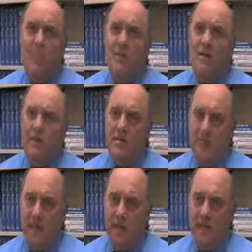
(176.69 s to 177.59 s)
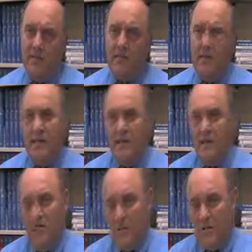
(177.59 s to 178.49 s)
build on those talents, and now they
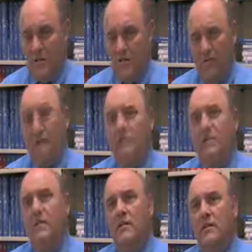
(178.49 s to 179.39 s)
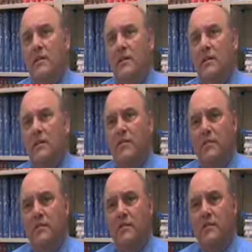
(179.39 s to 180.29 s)
can go back and feel like
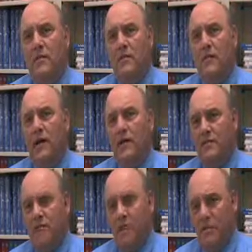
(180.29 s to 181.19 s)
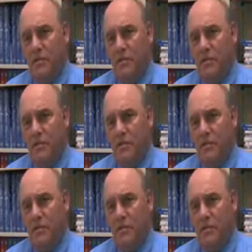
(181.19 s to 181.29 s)
they're a positive